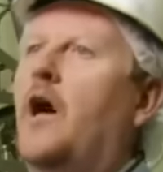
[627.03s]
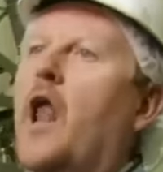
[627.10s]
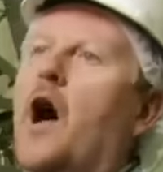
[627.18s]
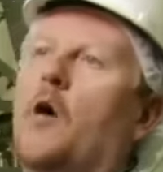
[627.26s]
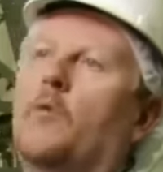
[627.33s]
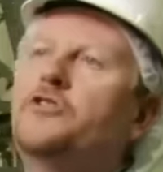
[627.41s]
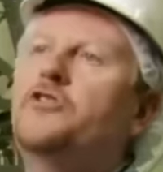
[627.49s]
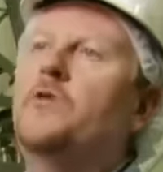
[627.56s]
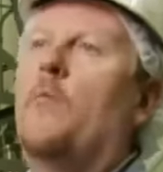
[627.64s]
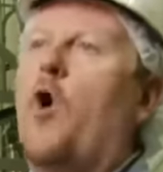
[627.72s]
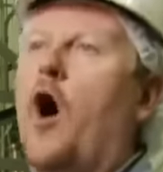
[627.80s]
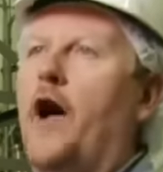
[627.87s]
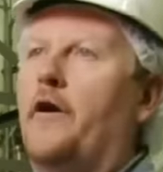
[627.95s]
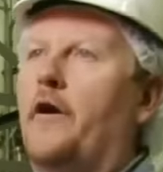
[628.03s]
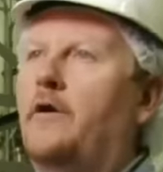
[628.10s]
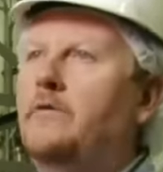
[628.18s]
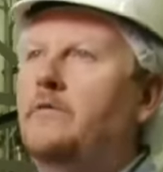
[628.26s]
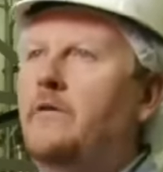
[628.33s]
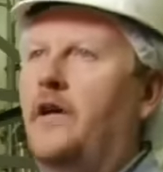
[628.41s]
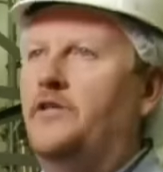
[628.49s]
along with some water
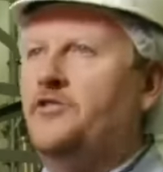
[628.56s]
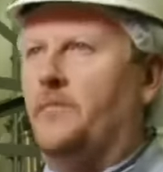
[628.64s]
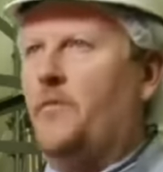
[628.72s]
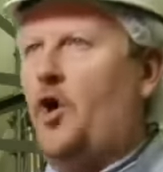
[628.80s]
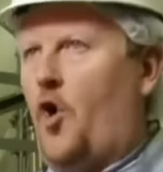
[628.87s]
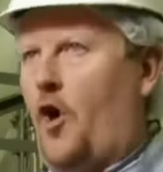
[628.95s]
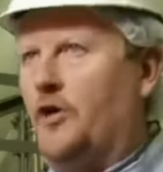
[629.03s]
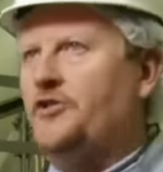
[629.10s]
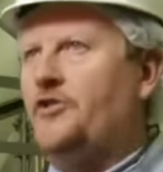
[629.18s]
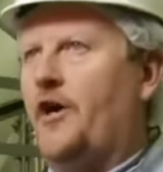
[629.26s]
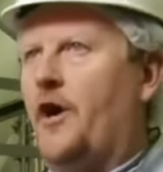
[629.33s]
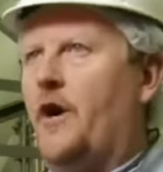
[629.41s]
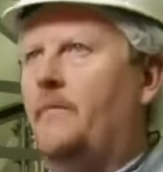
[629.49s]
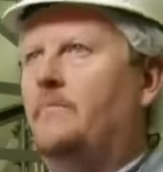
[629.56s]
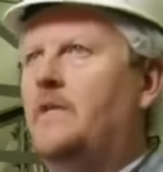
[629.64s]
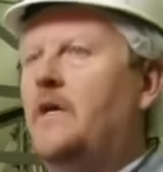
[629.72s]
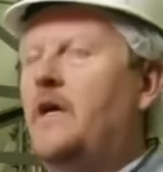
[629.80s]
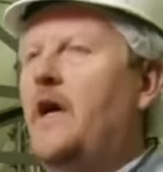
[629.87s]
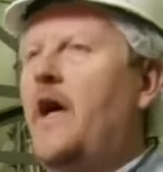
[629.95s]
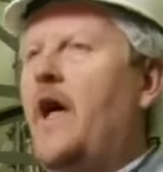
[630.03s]
and some corn syrup,
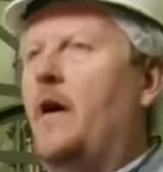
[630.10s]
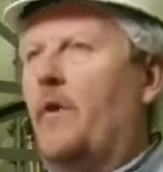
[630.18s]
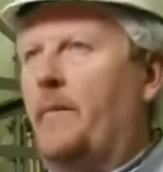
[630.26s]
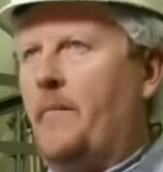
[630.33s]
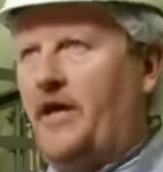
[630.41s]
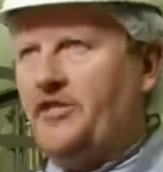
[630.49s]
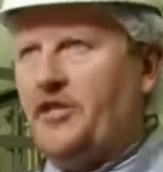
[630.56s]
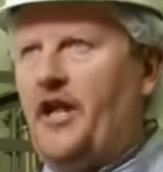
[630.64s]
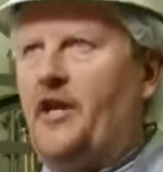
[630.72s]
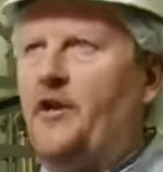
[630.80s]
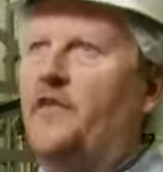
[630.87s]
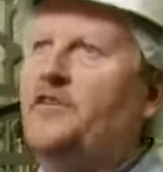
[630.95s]
and we mix it into